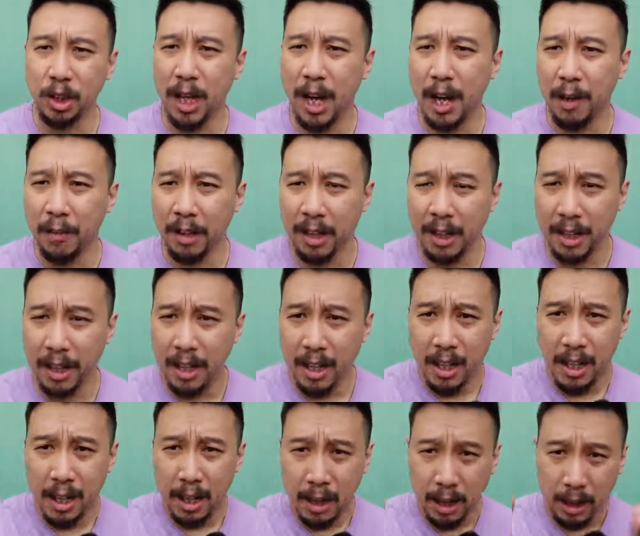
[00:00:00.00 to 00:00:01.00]
you have a
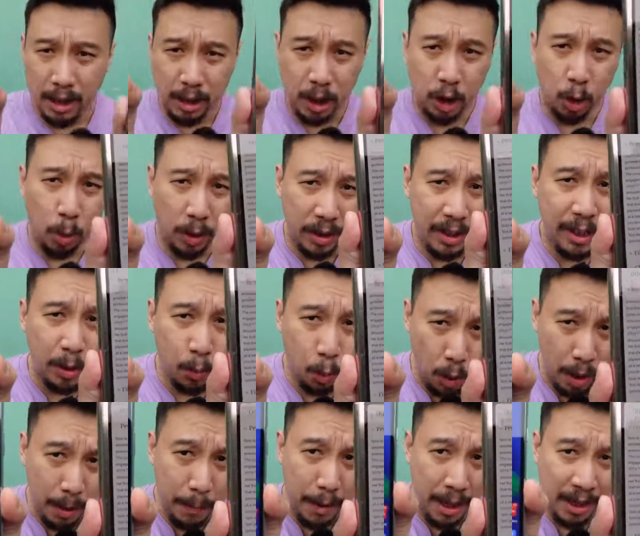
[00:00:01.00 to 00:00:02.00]

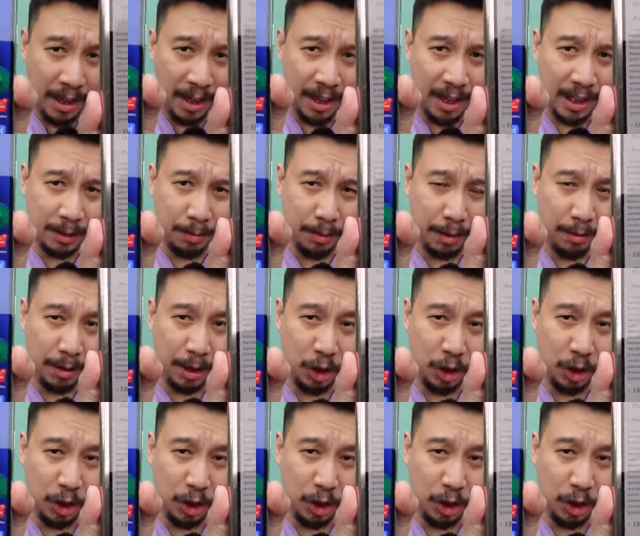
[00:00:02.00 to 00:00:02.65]
21 by 9 aspect